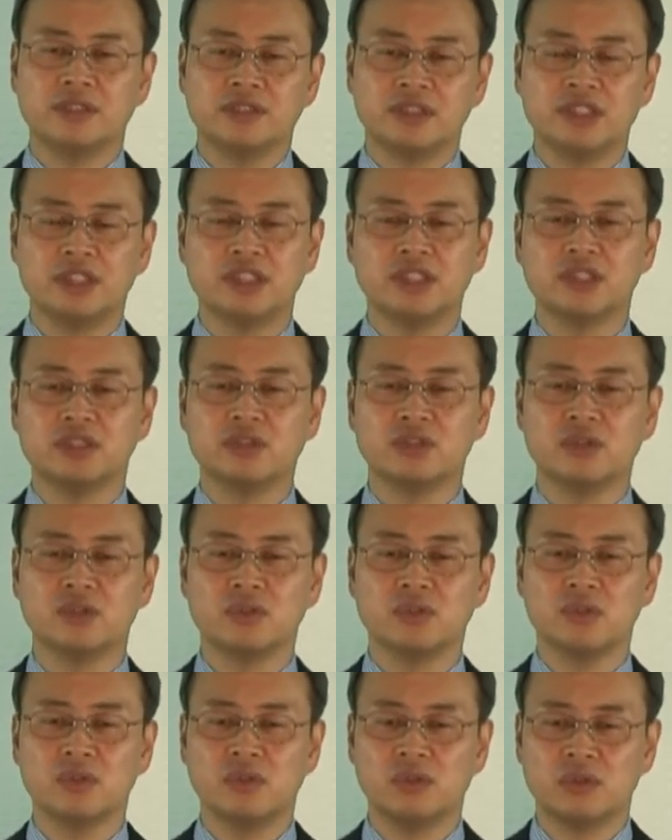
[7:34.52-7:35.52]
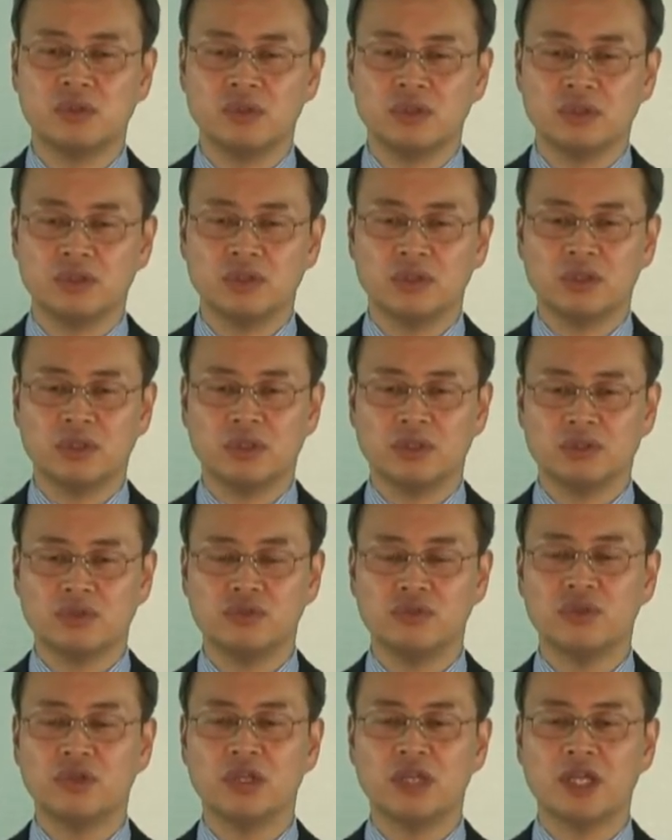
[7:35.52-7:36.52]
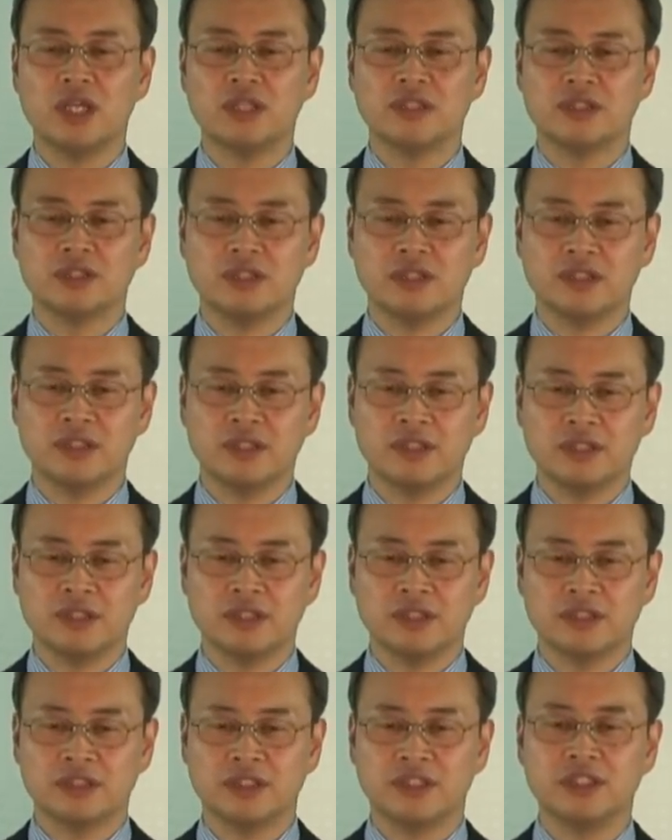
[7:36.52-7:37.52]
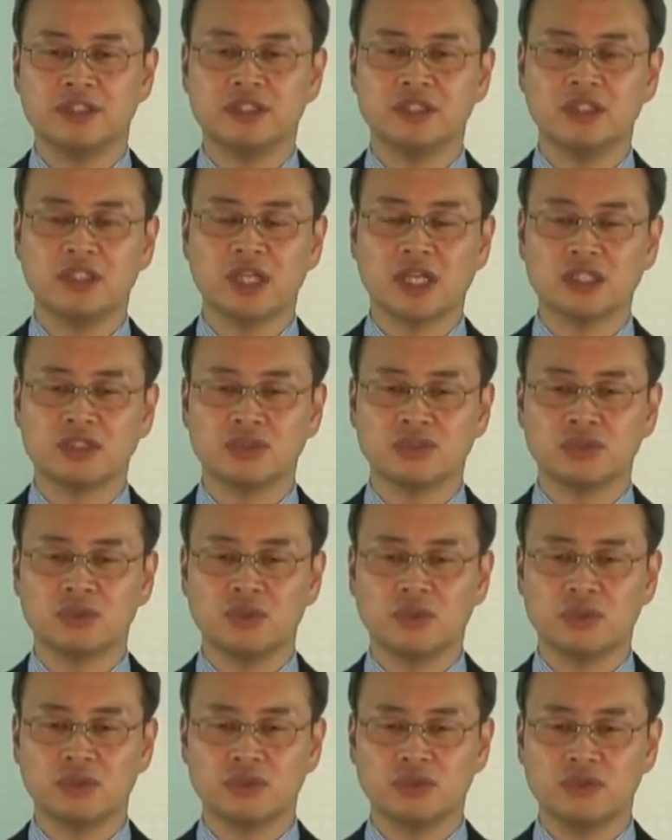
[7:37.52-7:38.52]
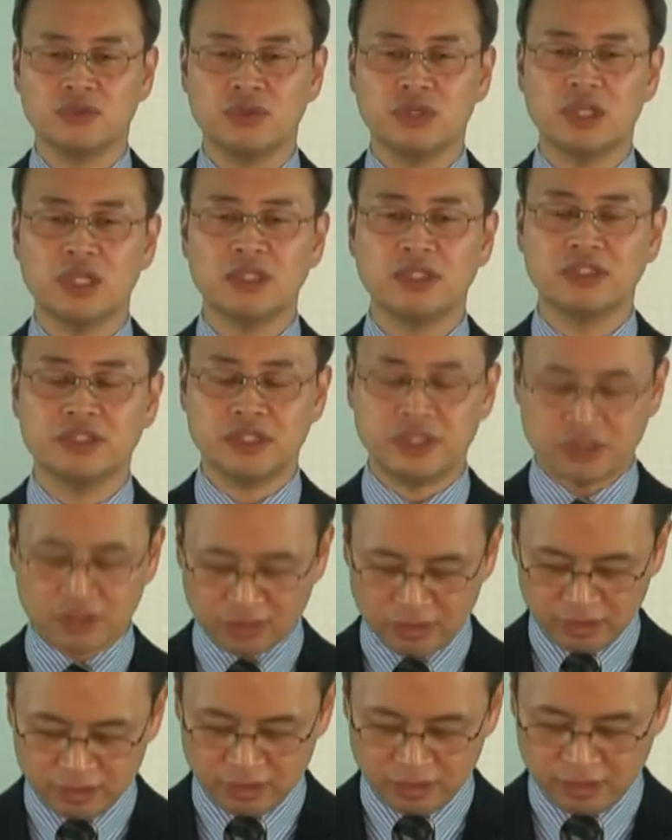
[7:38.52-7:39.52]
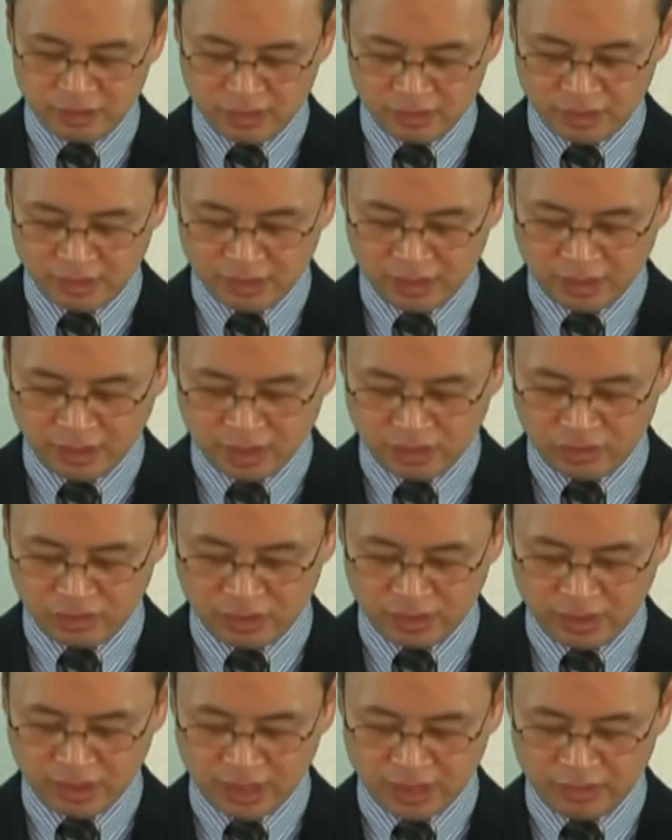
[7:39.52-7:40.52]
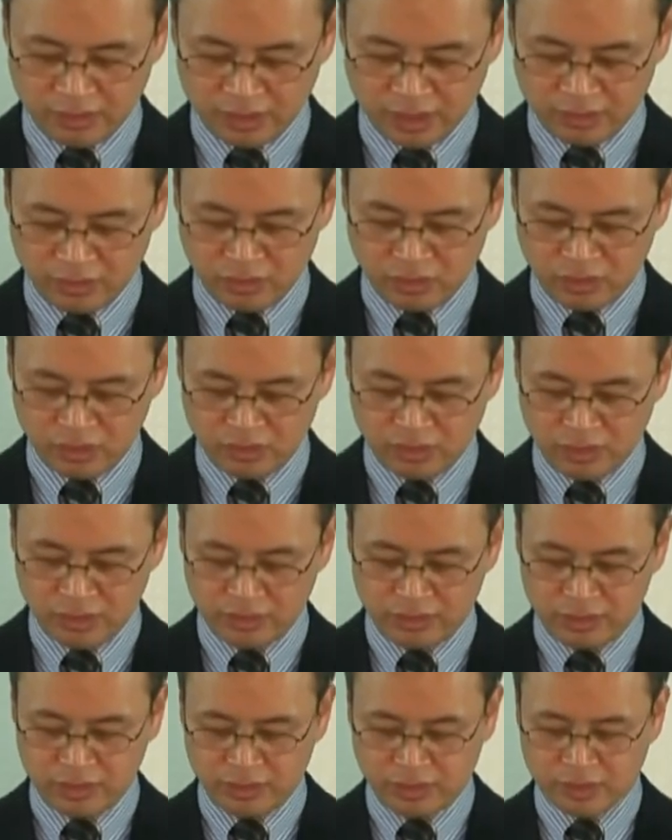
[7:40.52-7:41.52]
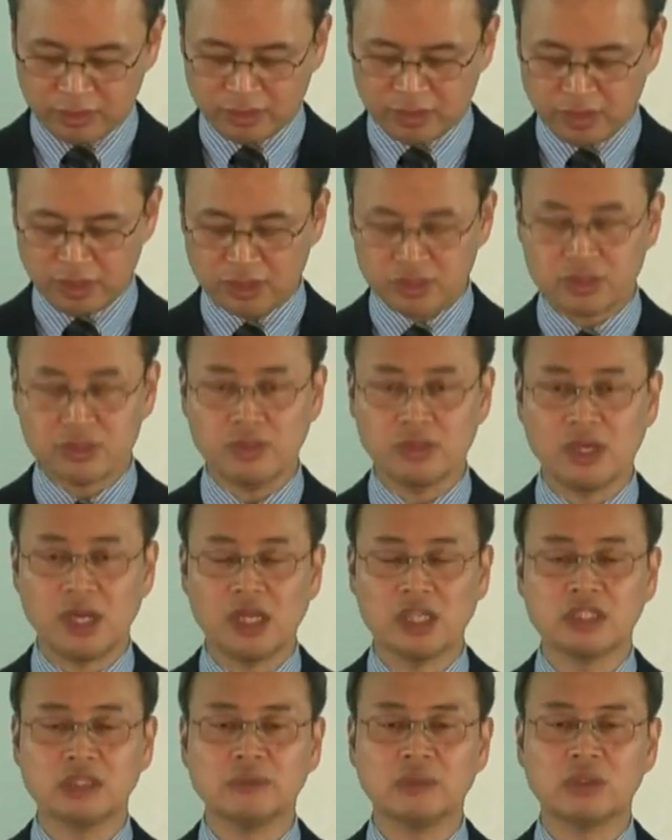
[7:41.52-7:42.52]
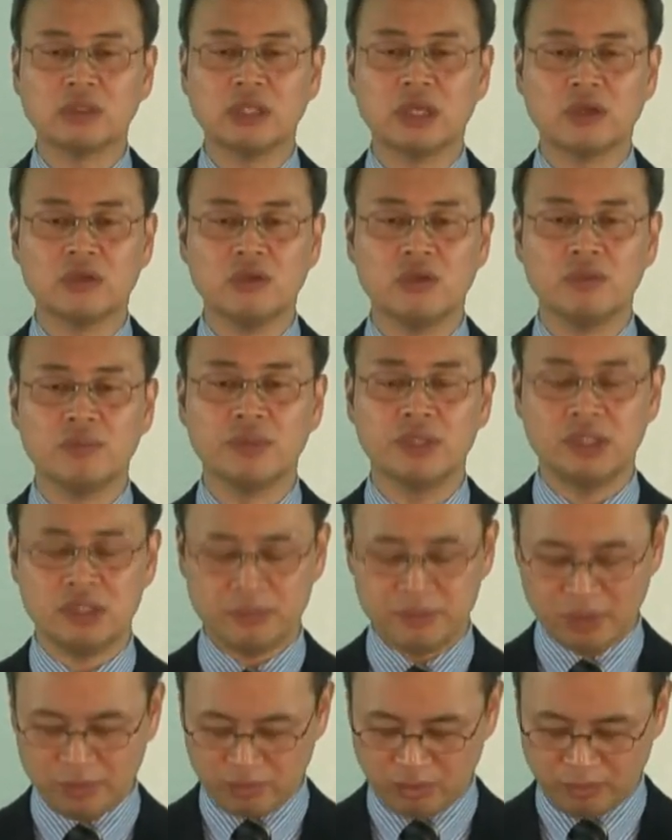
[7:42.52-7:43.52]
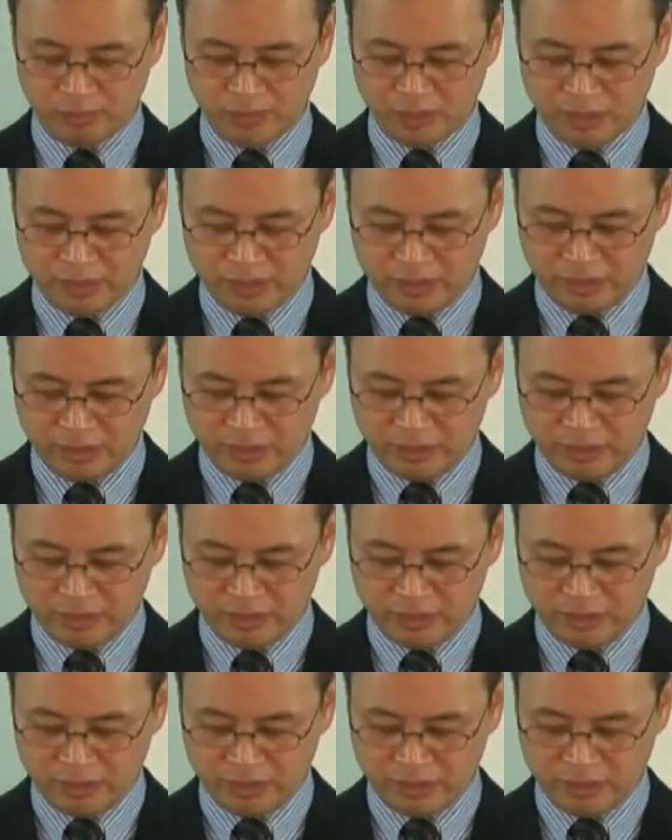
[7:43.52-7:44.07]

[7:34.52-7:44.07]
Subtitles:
People who do not believe in Christ cannot enjoy this complete joy.